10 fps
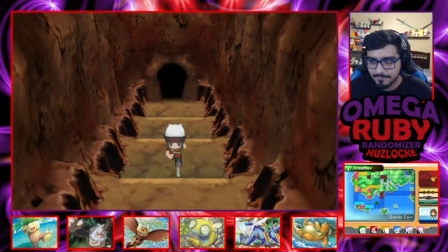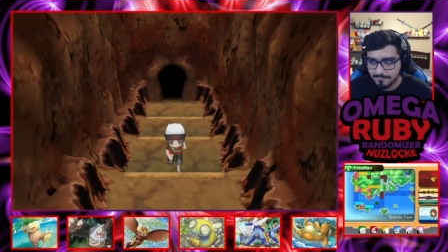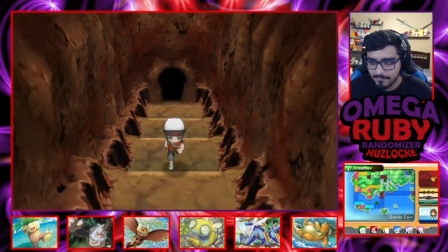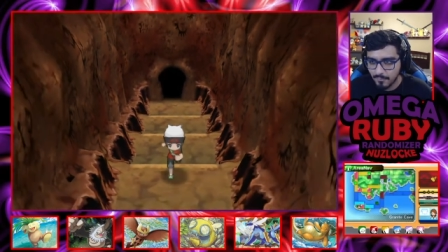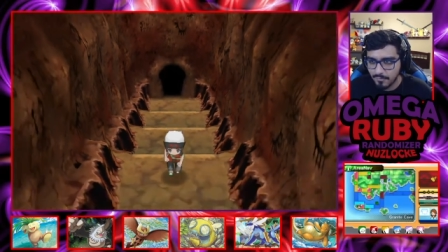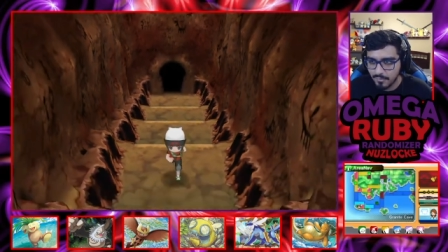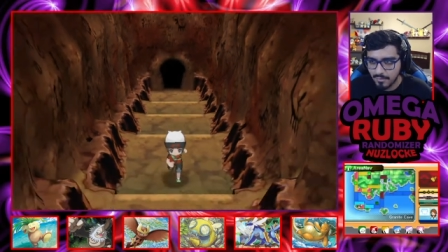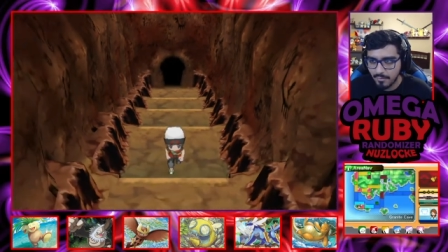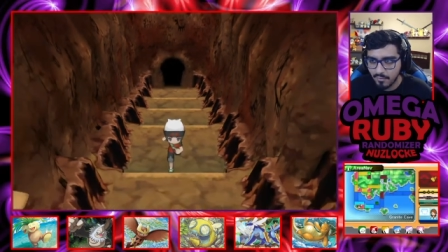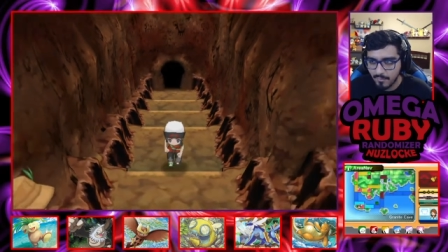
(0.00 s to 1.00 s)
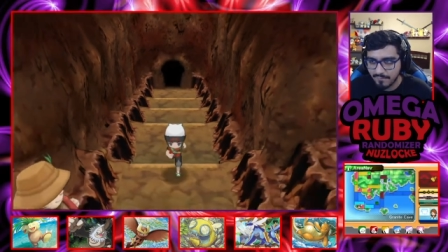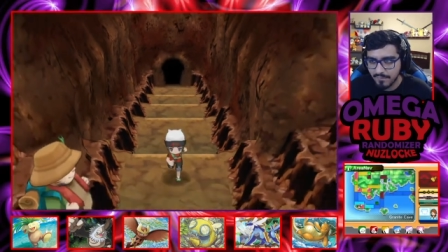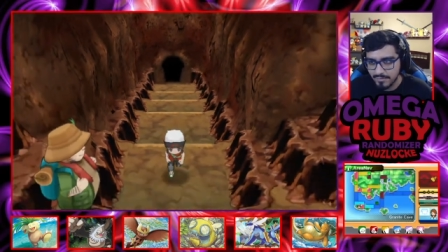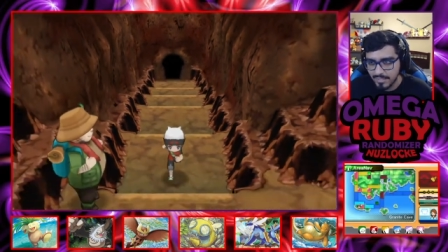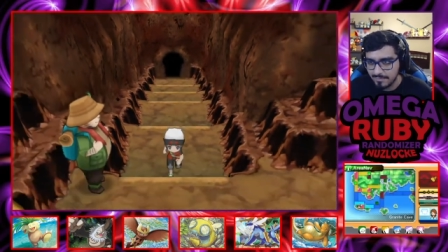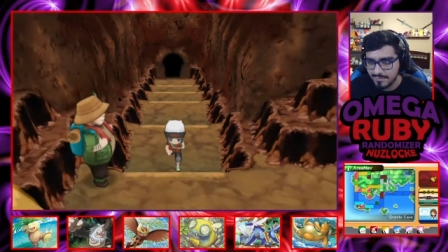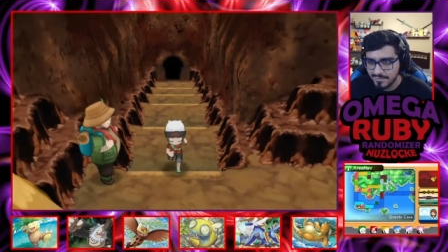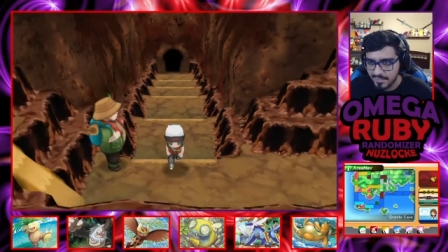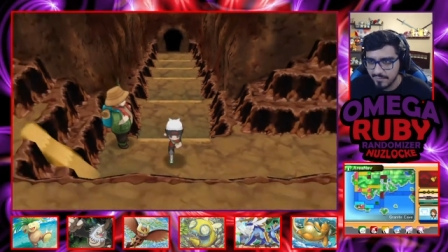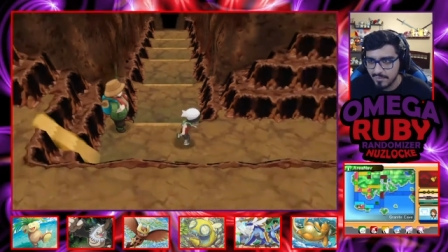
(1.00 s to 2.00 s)
the, those are my favorite champions.
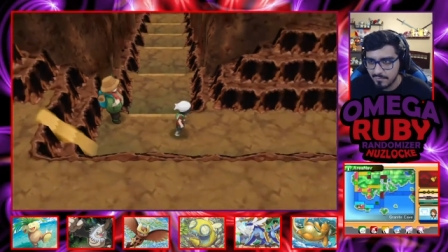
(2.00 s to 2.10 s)
Steven